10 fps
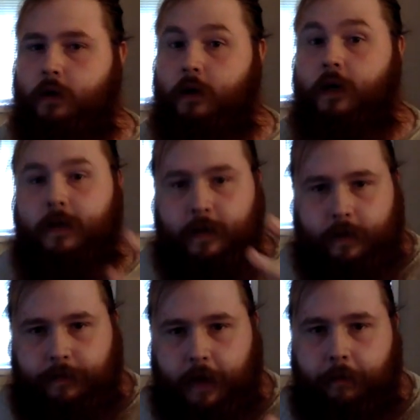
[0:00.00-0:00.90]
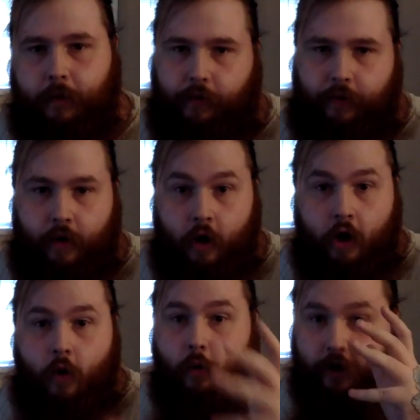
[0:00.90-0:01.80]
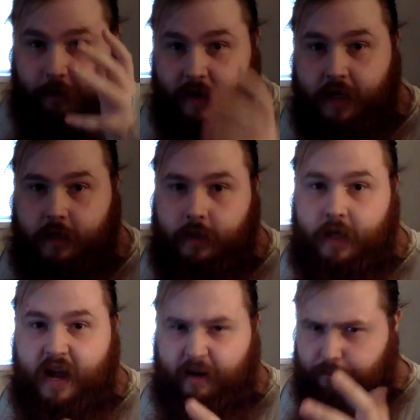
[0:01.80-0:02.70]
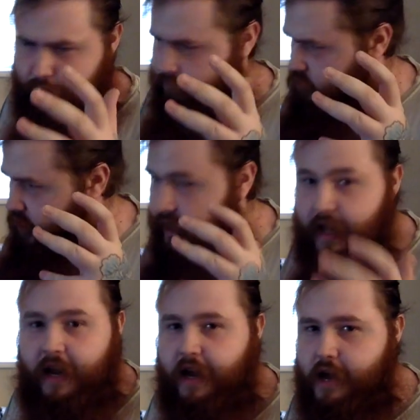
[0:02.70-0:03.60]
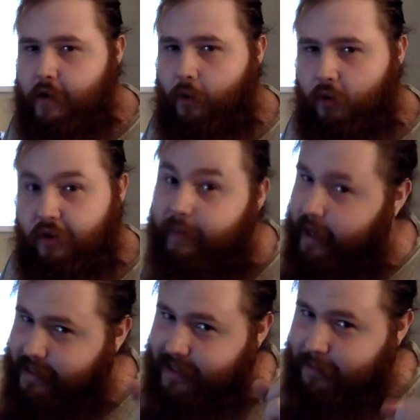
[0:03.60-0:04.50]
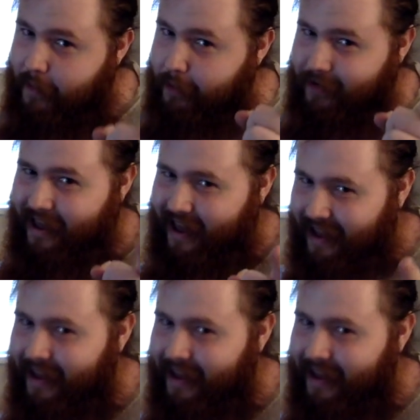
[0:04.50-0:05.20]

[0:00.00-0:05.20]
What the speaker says: it's September, which means that I'm getting a year older because it's my birthday